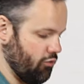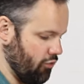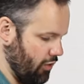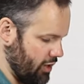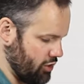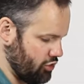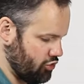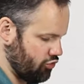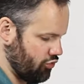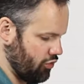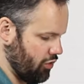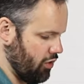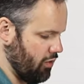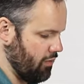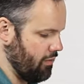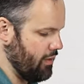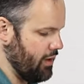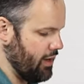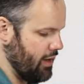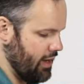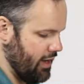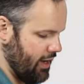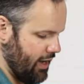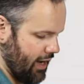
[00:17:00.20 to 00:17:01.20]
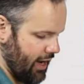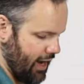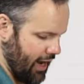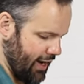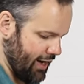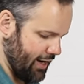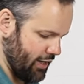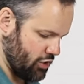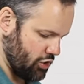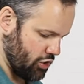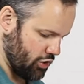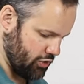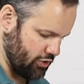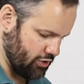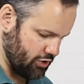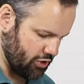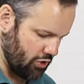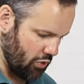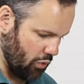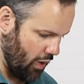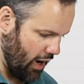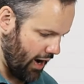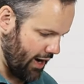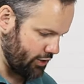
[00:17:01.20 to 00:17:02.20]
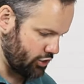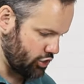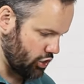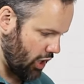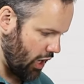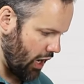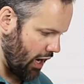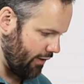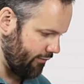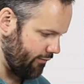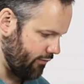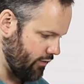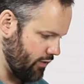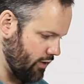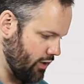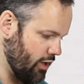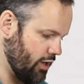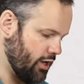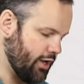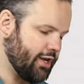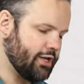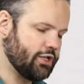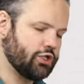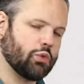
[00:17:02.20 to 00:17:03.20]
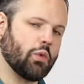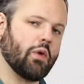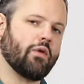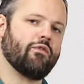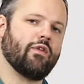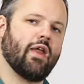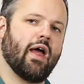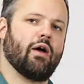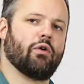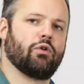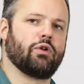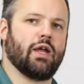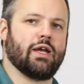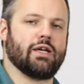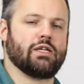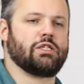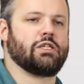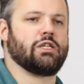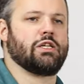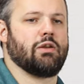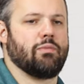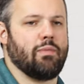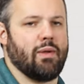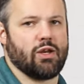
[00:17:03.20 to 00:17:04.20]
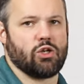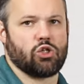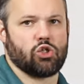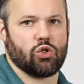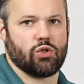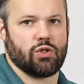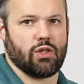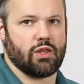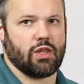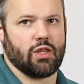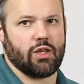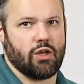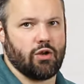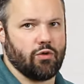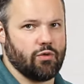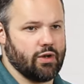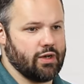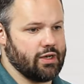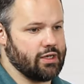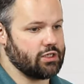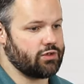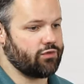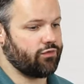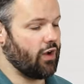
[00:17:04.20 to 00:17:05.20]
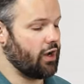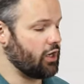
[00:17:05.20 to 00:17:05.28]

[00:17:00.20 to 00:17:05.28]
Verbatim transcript: the restroom and it turns the wash off. So we've now tested to make sure that the unit is